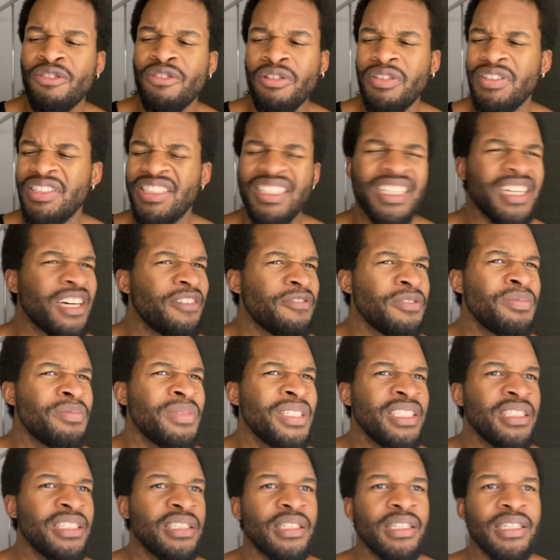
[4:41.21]
It's coffee
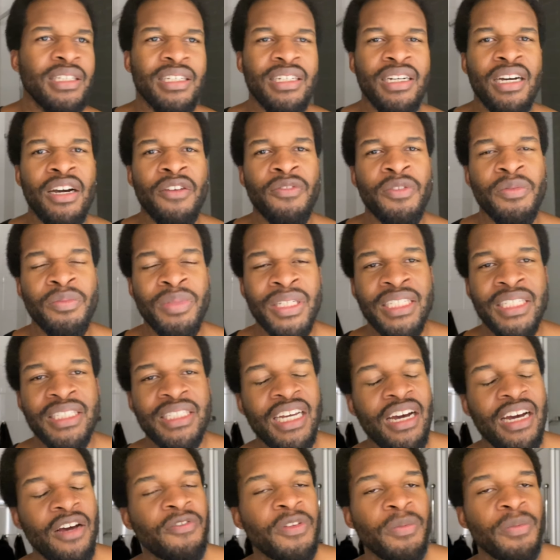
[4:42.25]
beans, yeah, coffee beans,
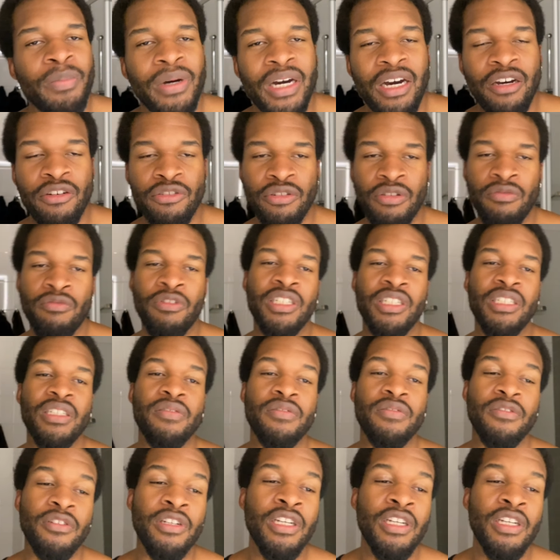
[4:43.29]
coffee powder, whatever.